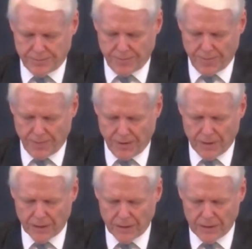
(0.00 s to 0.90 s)
That,
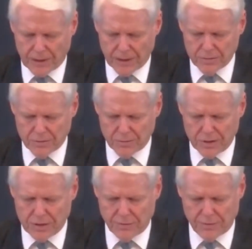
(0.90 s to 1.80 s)
that comes from a
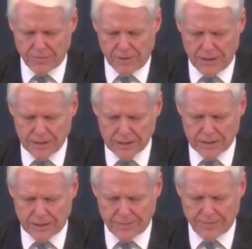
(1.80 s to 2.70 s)
different mindset.
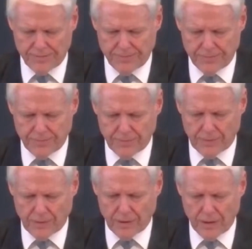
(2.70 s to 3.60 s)

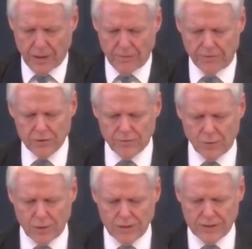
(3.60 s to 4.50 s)
In verse
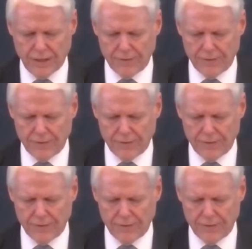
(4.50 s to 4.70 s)
47,